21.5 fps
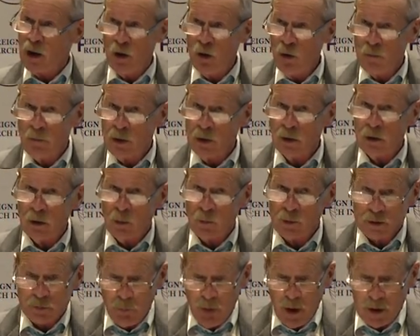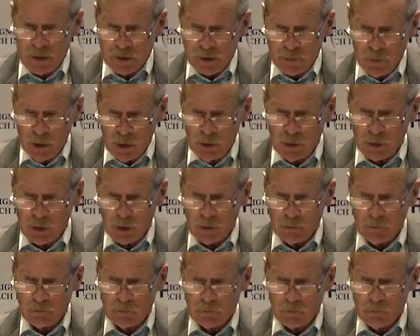human responsibility.
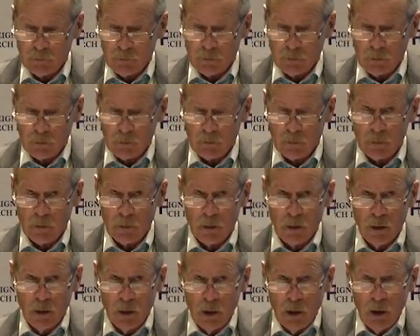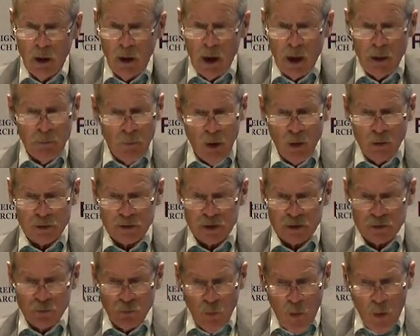And
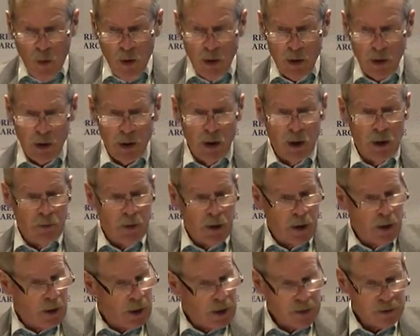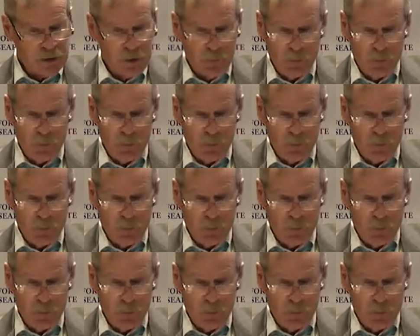Moses warned that unless